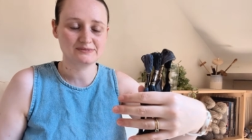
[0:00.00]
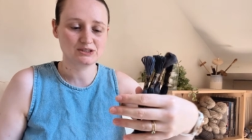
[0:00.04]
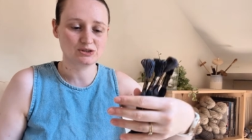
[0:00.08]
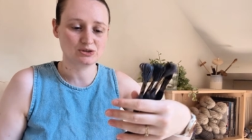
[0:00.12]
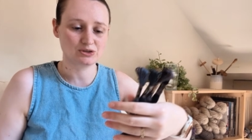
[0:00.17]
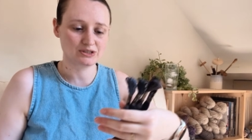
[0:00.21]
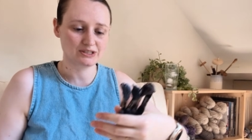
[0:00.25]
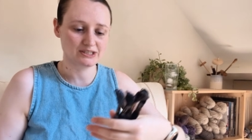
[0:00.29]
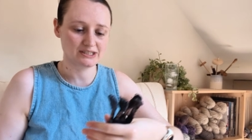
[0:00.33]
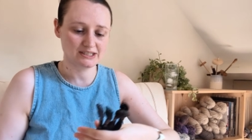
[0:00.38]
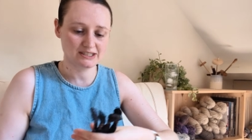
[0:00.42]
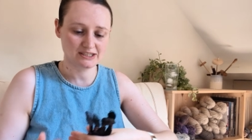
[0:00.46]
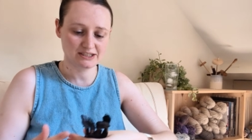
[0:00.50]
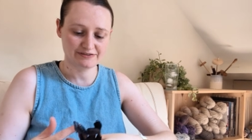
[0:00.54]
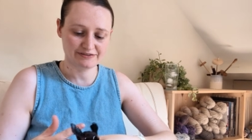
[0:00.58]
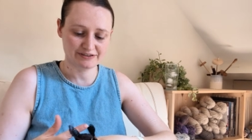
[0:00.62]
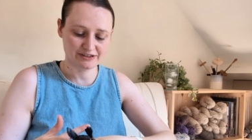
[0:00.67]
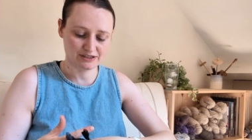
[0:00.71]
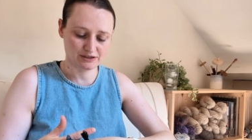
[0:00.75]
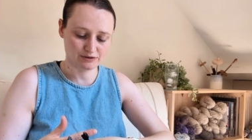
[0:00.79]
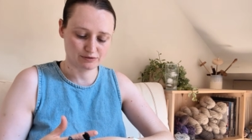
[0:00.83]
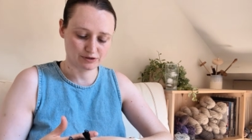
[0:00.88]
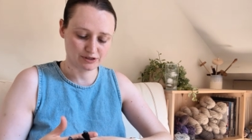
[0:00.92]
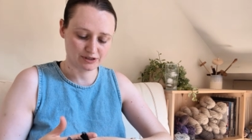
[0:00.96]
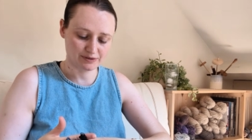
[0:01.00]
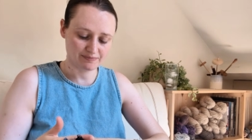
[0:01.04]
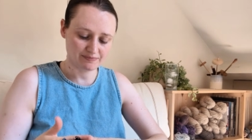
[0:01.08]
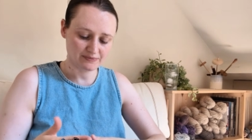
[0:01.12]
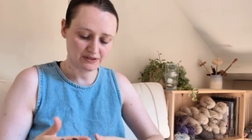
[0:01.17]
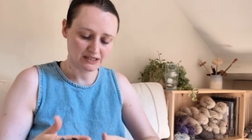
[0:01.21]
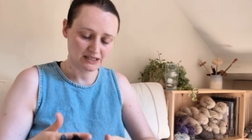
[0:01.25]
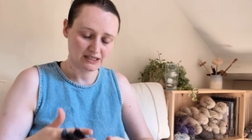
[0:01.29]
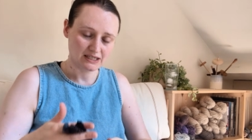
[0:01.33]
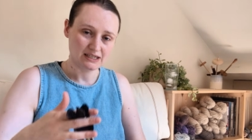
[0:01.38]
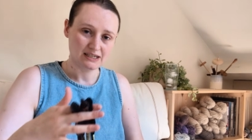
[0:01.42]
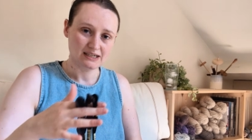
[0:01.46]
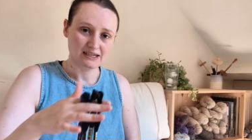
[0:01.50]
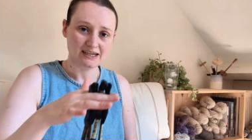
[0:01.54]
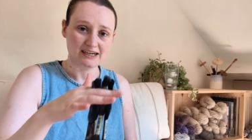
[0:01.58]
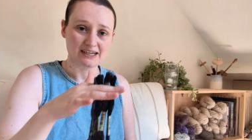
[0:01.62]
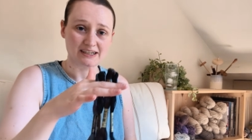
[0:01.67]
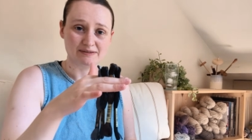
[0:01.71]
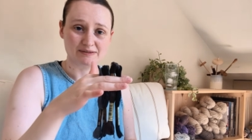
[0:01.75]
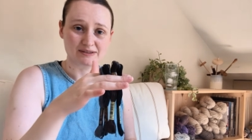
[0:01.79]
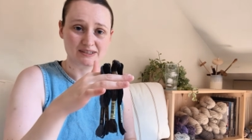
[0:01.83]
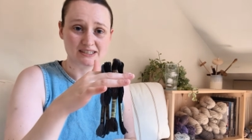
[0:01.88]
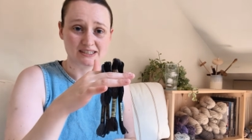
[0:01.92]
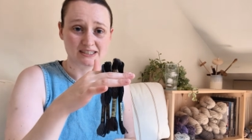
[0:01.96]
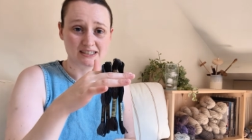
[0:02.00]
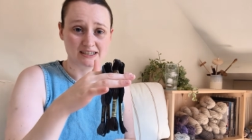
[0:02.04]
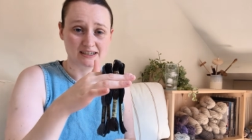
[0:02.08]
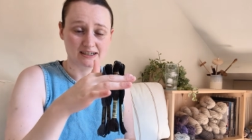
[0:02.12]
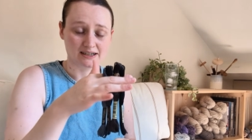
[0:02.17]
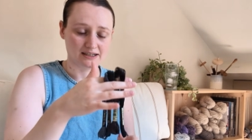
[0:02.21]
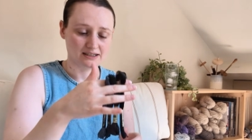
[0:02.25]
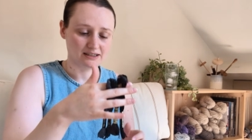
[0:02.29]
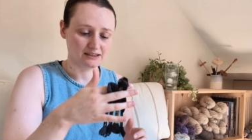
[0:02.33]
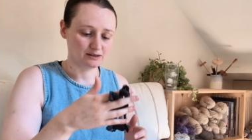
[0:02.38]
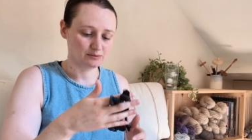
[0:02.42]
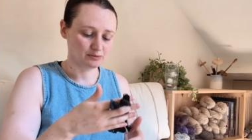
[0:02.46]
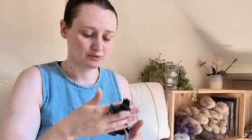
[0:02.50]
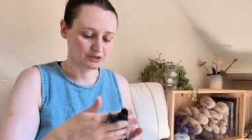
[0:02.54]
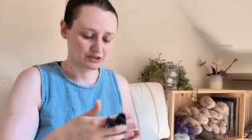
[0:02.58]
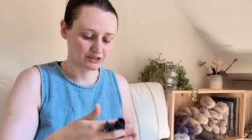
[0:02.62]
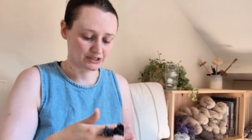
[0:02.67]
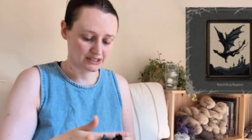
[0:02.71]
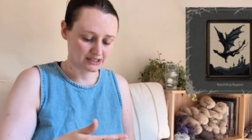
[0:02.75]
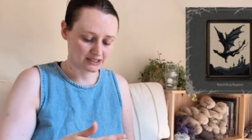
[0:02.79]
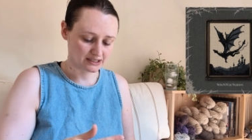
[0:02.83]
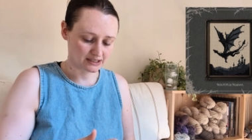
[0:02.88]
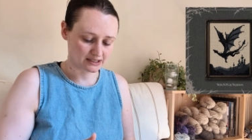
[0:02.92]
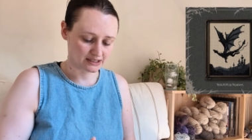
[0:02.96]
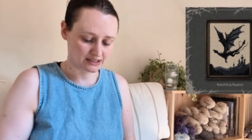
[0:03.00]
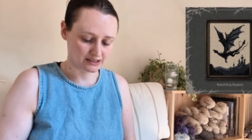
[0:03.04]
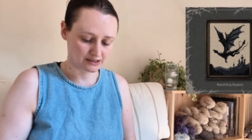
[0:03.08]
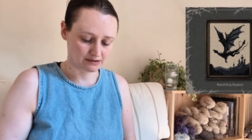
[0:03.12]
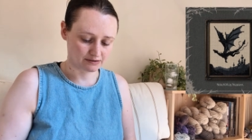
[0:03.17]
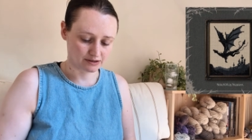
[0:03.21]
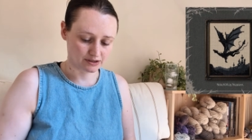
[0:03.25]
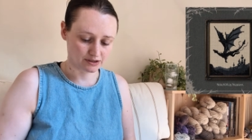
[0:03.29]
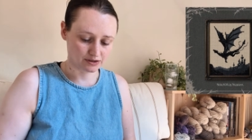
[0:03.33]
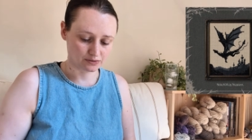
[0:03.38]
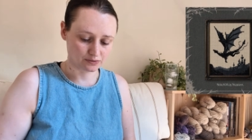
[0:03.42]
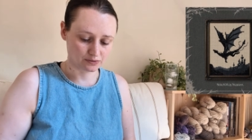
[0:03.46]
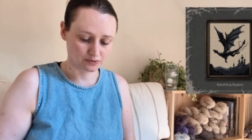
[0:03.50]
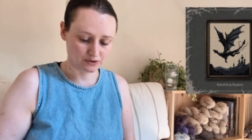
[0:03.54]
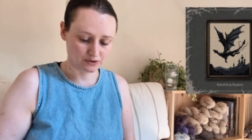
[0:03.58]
cross stitch for his room, and it was just a tiny little project. So I just